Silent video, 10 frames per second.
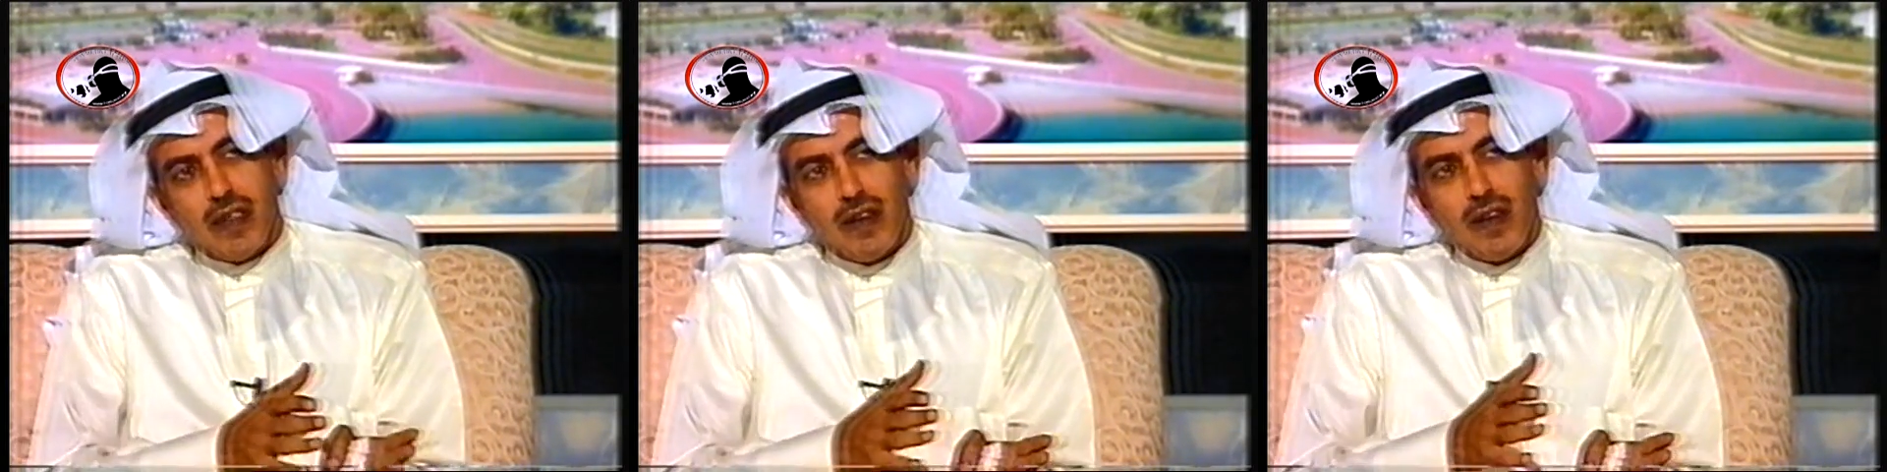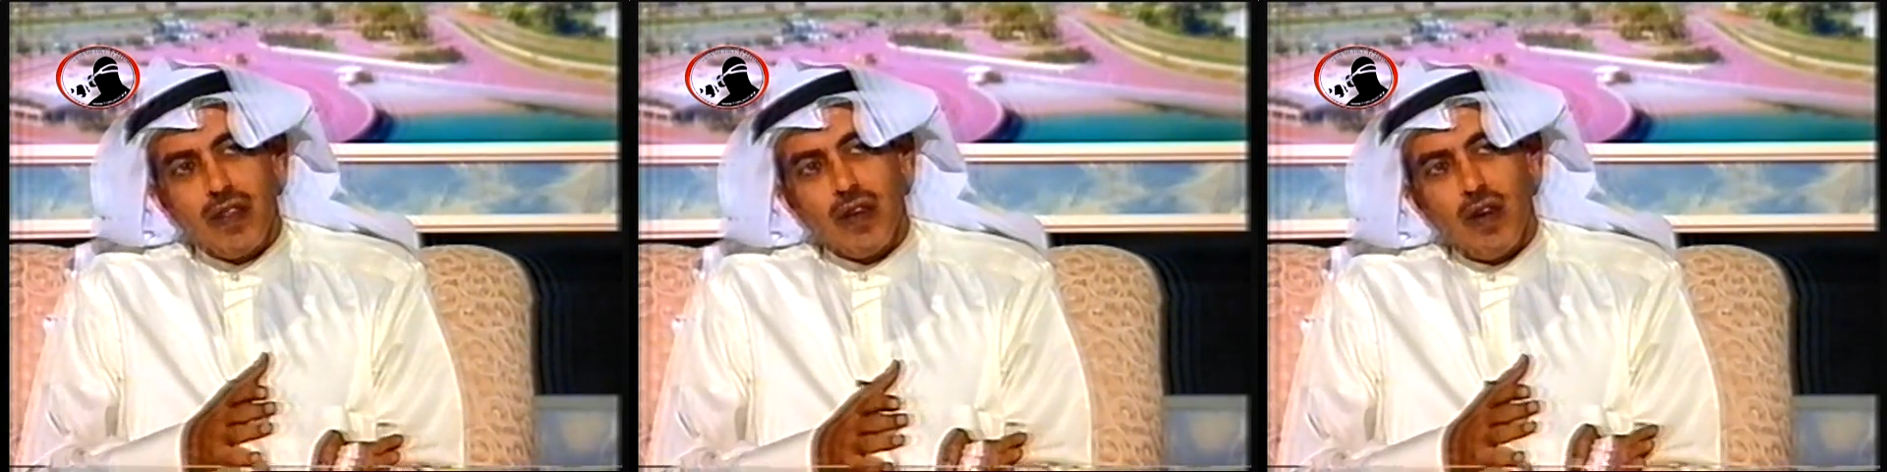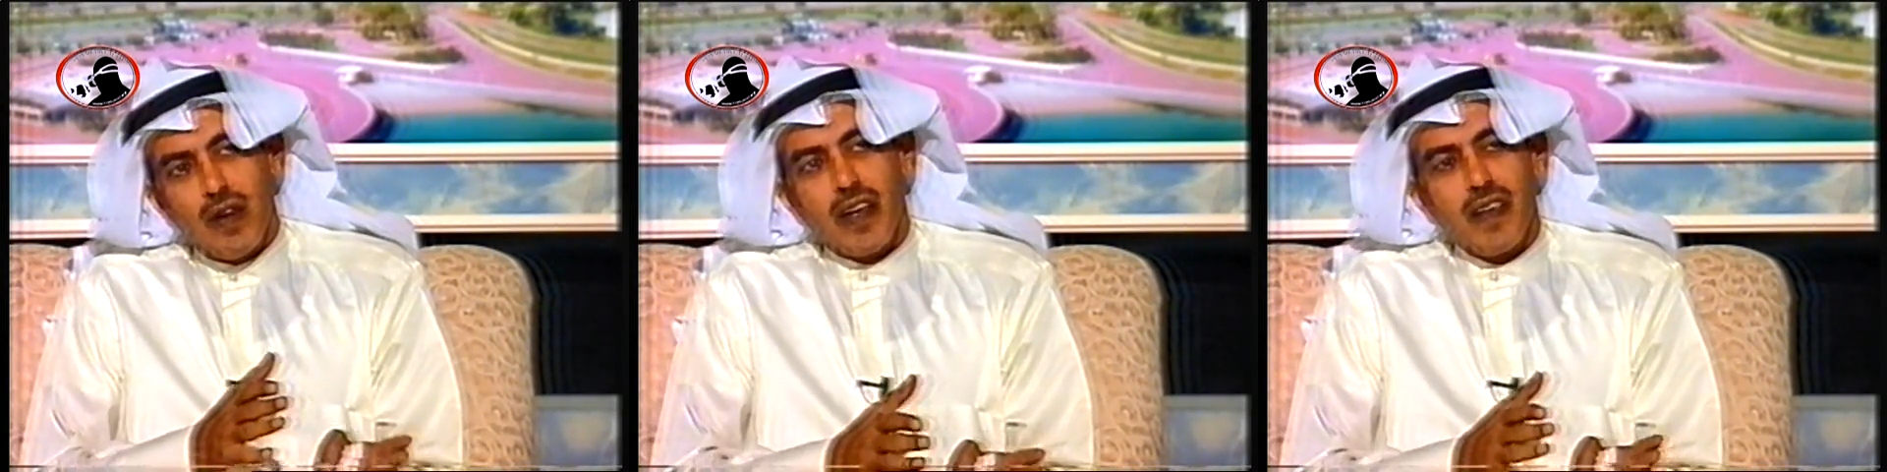on the
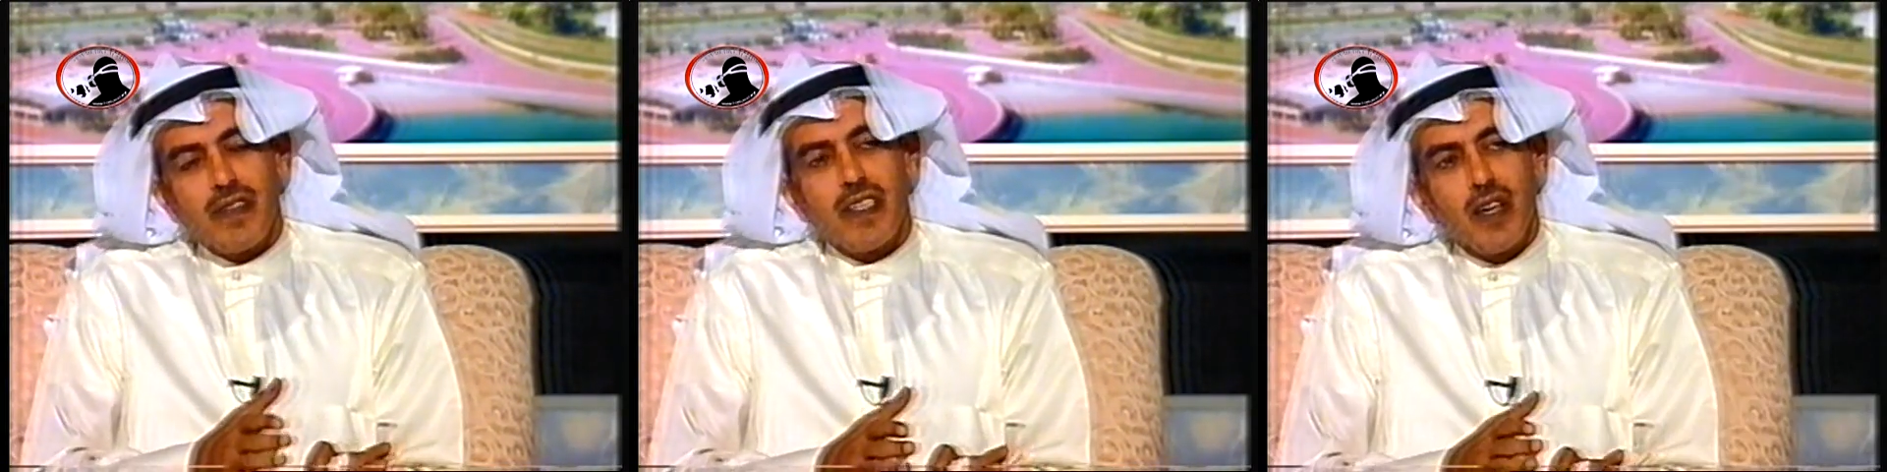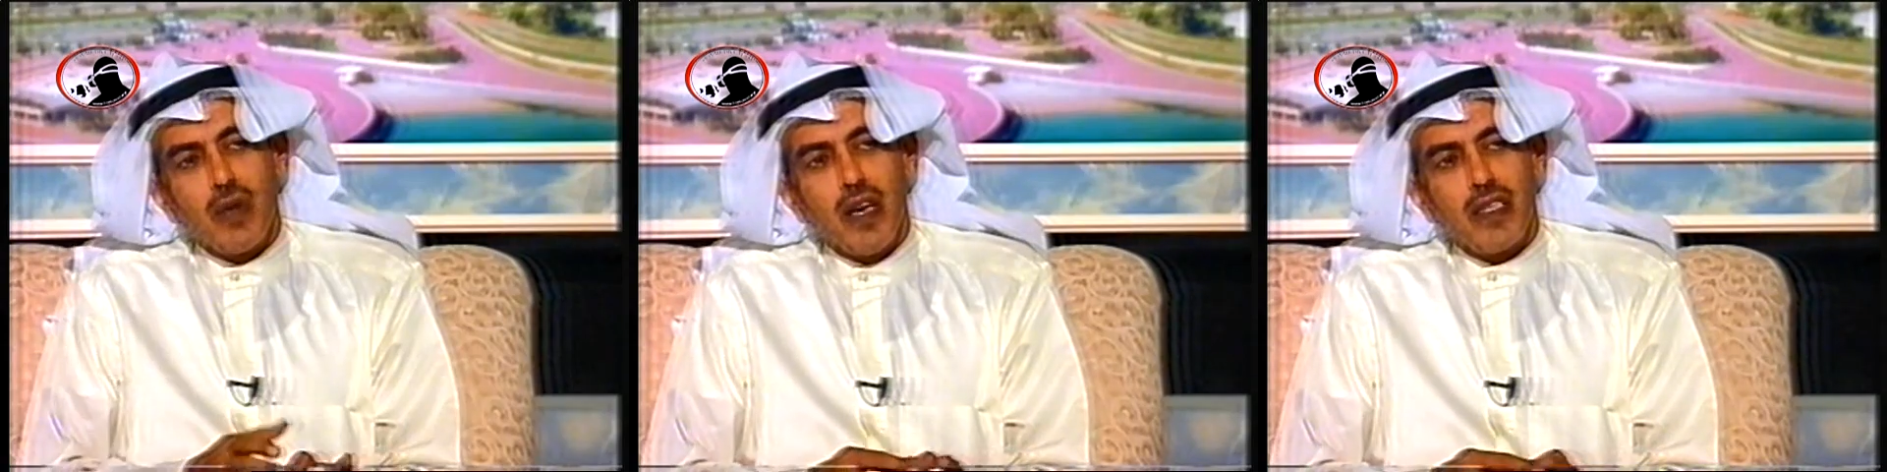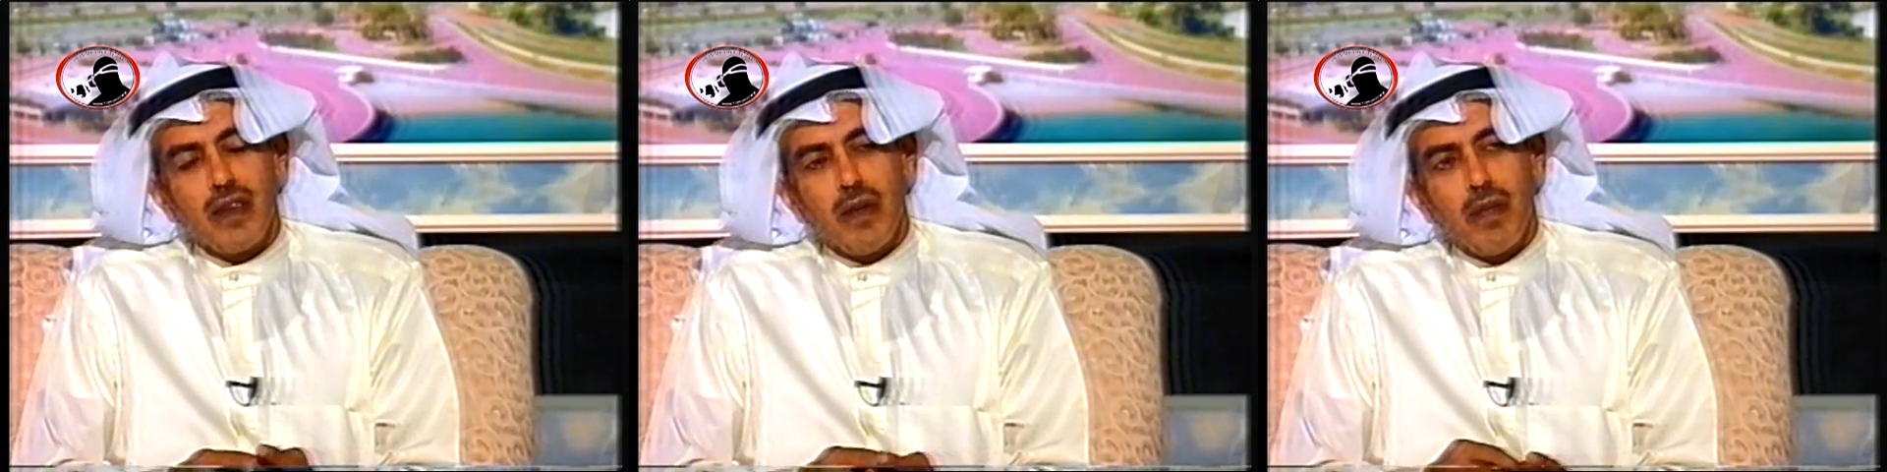coral reefs in
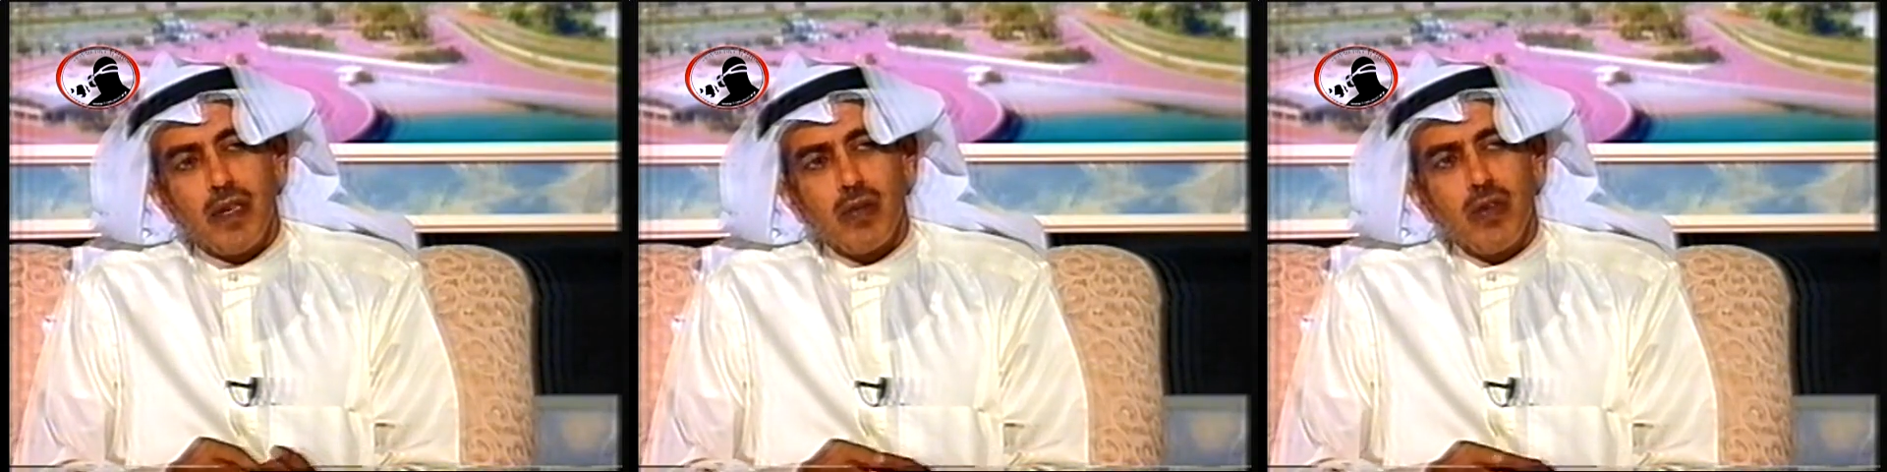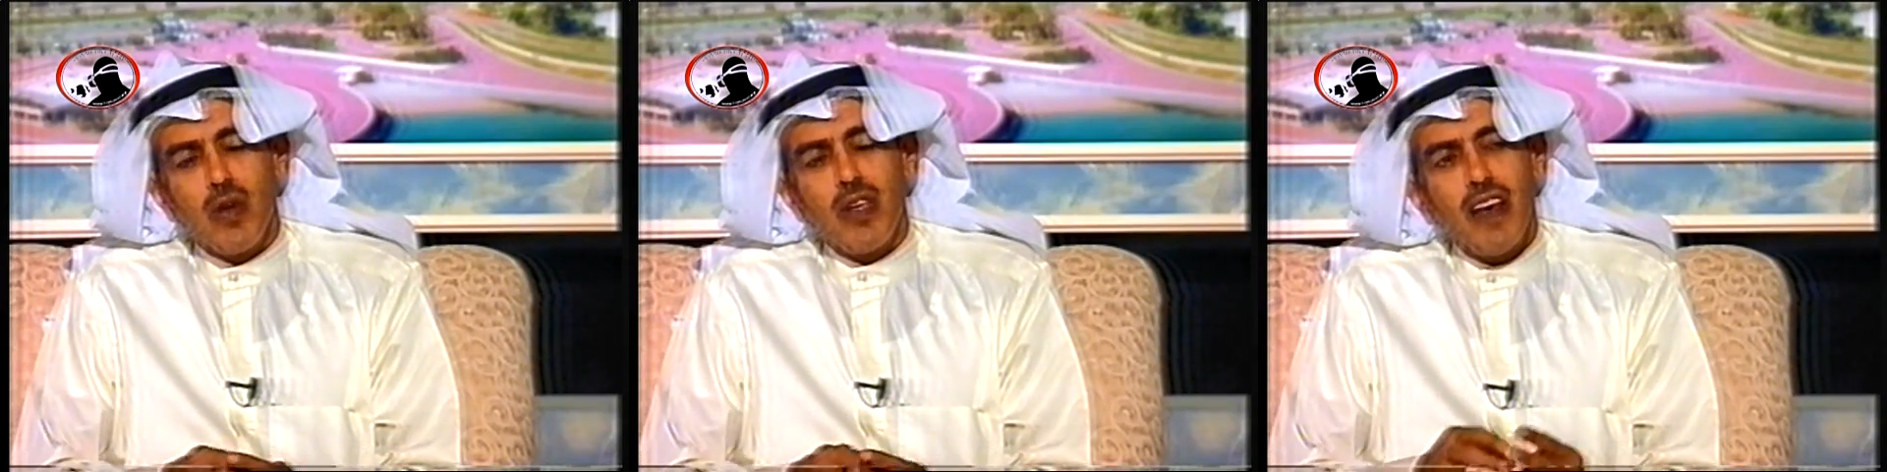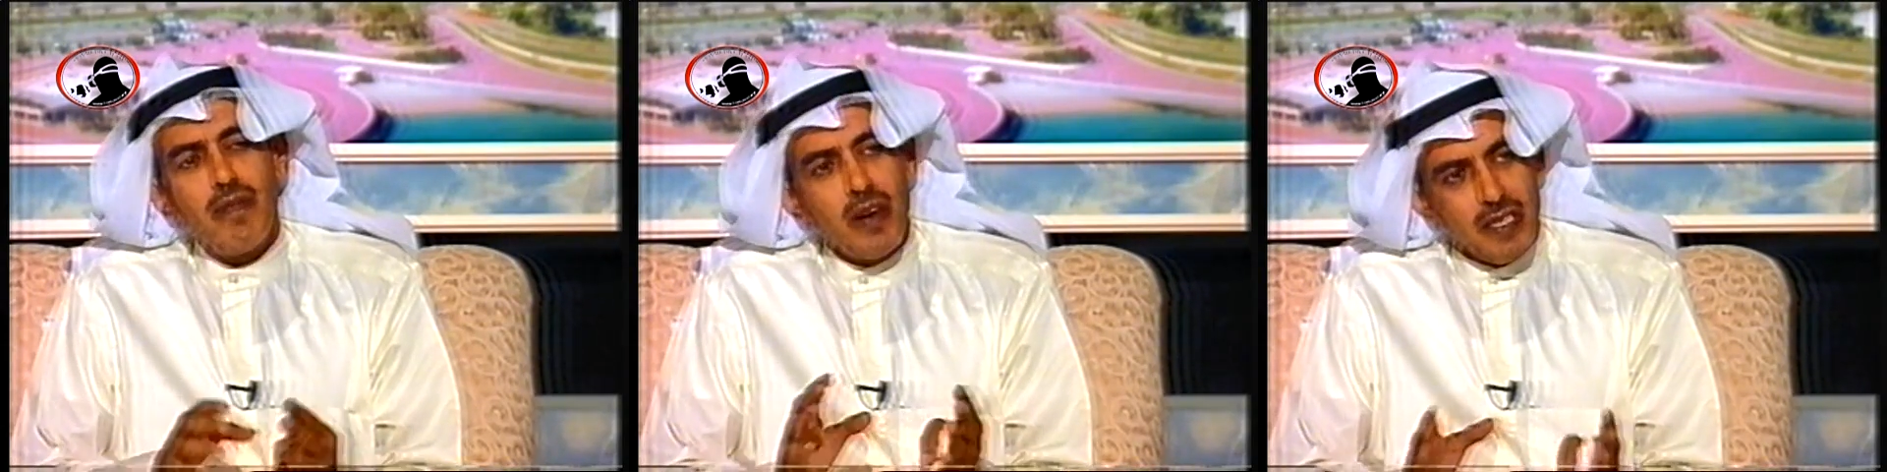Kuwait. Plus, we don't
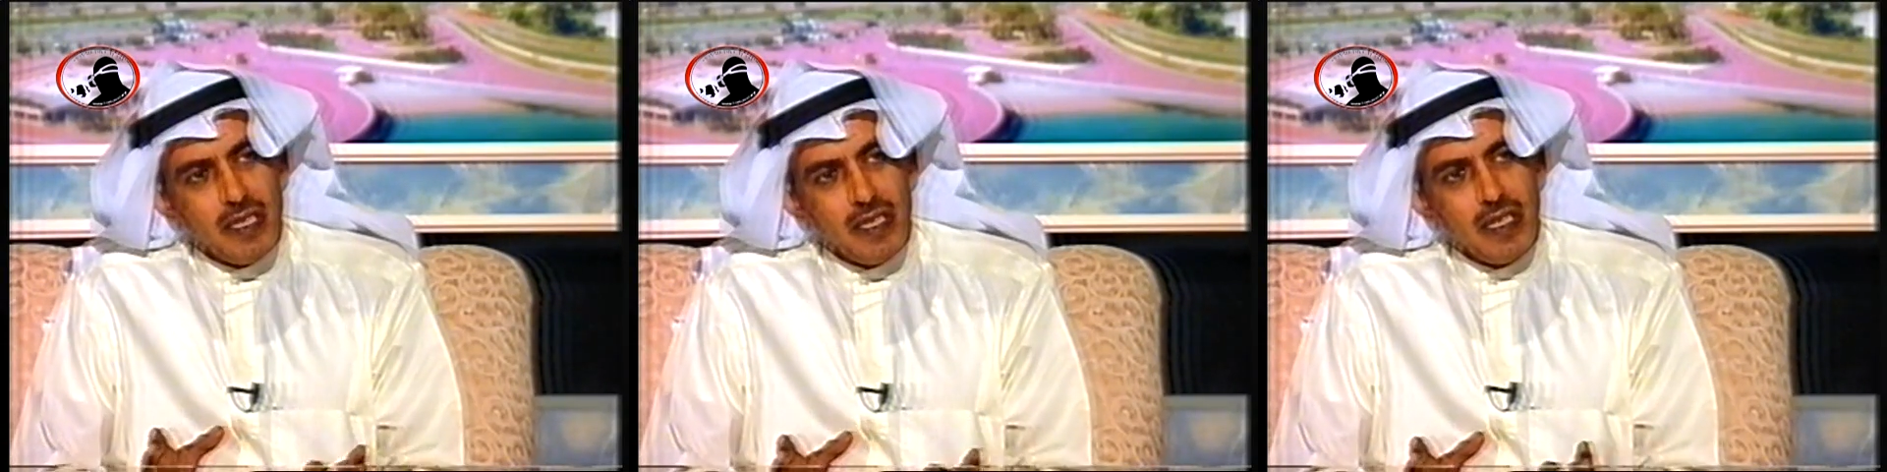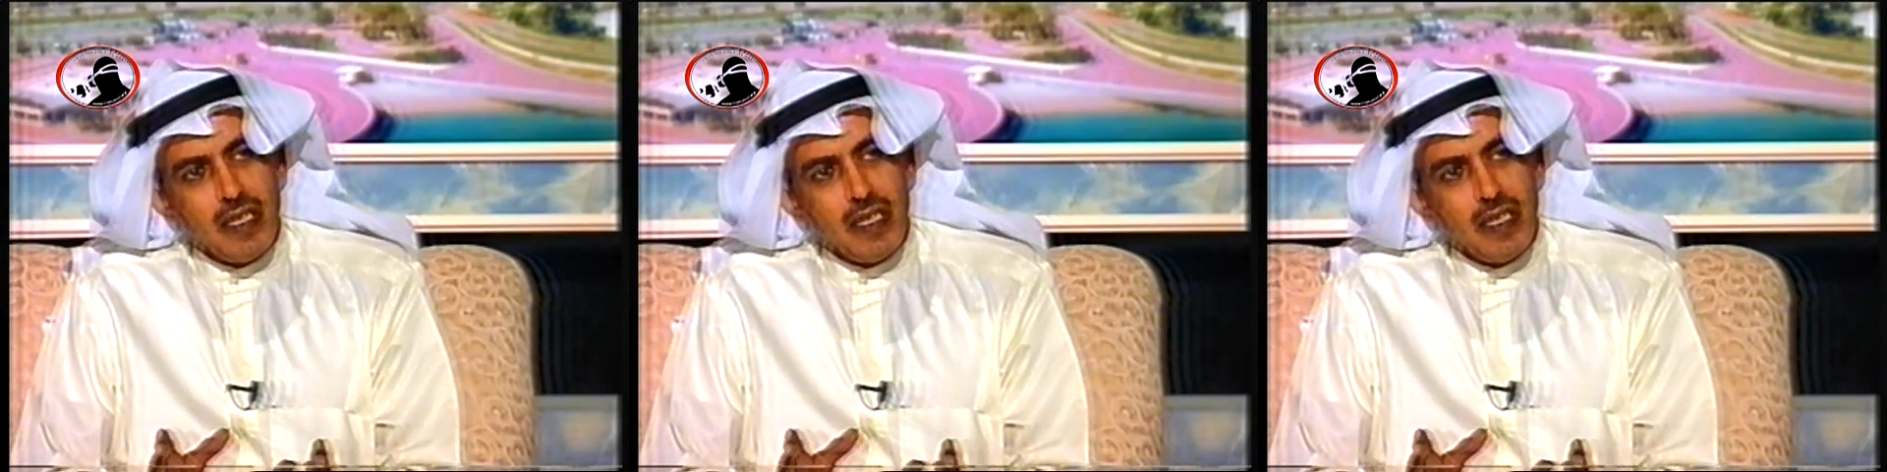have much.